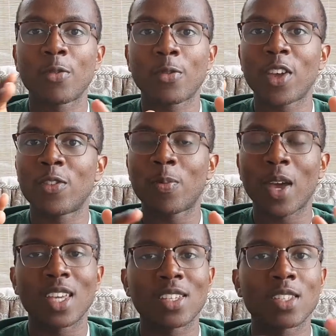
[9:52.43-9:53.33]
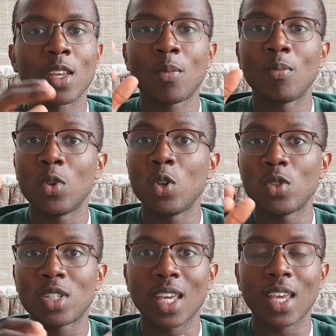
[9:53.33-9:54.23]
faith-based,
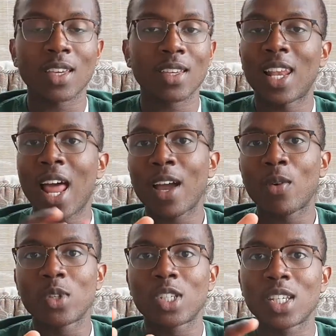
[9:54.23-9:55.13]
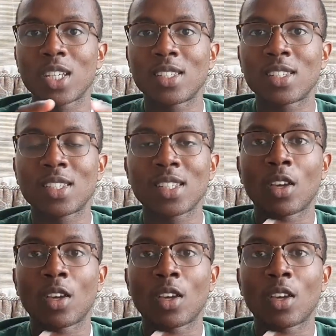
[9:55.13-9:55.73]
music, languages,